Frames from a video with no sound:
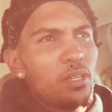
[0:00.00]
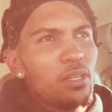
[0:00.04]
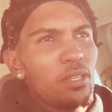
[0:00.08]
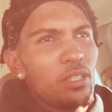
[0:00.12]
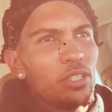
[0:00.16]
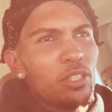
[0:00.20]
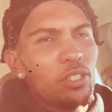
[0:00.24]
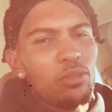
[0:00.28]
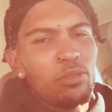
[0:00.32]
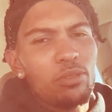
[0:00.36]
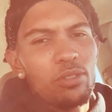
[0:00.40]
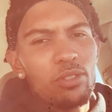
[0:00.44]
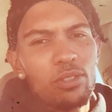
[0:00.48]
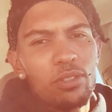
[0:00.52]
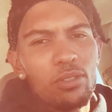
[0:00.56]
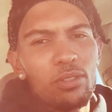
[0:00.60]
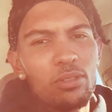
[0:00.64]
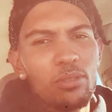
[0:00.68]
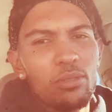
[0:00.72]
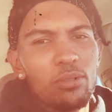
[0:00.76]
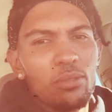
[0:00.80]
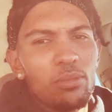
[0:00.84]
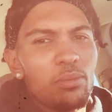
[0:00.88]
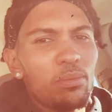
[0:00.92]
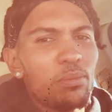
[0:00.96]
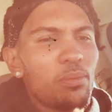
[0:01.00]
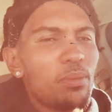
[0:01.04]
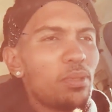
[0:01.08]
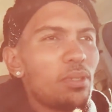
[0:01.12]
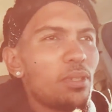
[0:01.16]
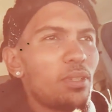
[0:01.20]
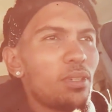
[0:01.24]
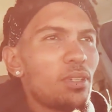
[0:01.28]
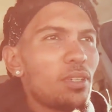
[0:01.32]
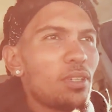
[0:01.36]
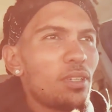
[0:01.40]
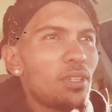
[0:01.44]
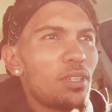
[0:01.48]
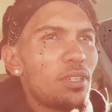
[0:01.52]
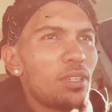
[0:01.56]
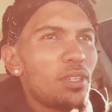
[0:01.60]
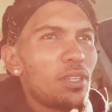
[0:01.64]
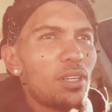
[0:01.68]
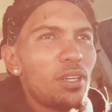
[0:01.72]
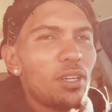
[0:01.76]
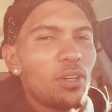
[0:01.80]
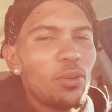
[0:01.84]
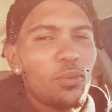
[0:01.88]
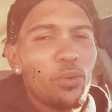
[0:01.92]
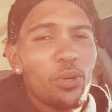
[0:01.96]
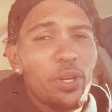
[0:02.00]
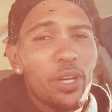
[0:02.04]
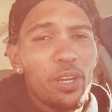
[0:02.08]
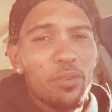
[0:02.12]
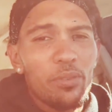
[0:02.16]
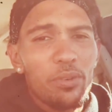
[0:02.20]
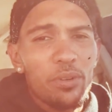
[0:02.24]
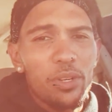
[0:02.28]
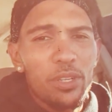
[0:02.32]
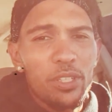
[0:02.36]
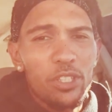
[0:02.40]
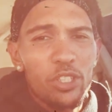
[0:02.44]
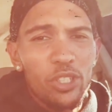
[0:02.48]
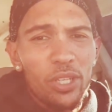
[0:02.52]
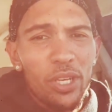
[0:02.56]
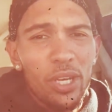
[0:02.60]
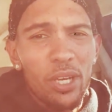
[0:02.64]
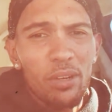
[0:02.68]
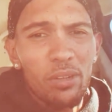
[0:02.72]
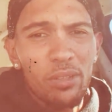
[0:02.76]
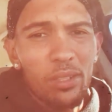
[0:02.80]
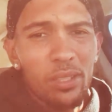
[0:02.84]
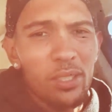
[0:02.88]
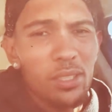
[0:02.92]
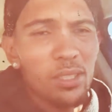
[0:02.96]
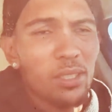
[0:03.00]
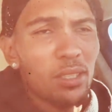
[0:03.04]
YouTube, whatever channel this is